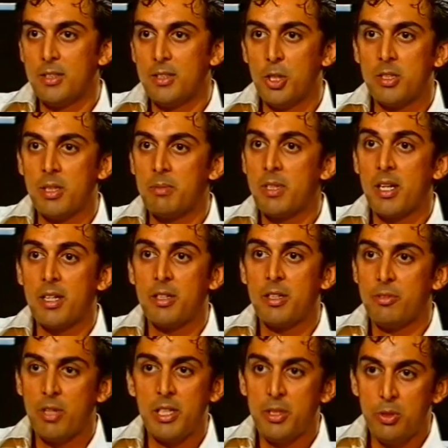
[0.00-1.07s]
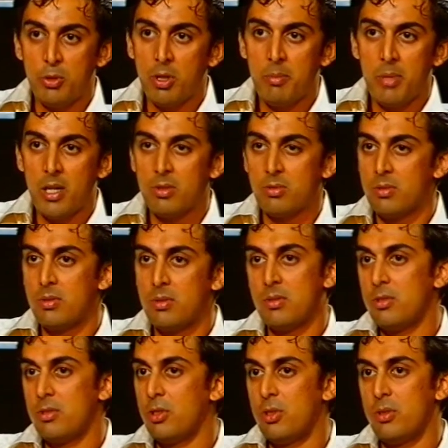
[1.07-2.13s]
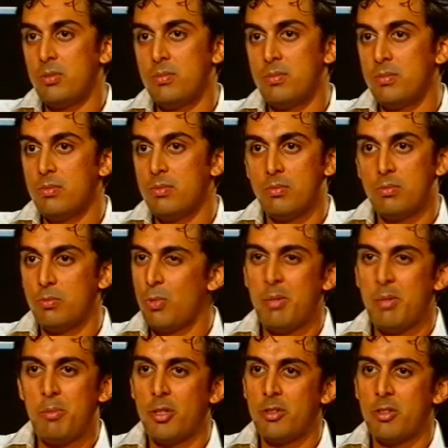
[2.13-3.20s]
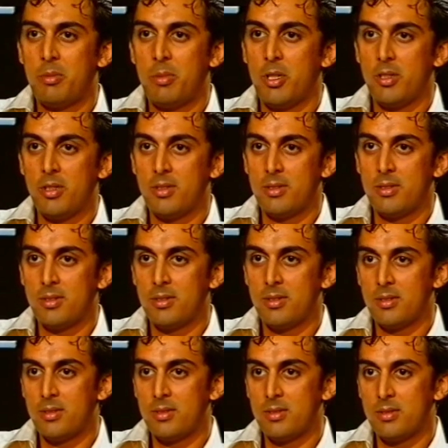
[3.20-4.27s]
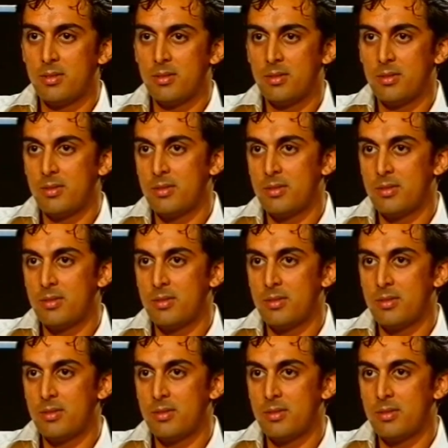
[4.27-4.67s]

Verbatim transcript: It's not something I can really do about. So why bother about it? That's true. That's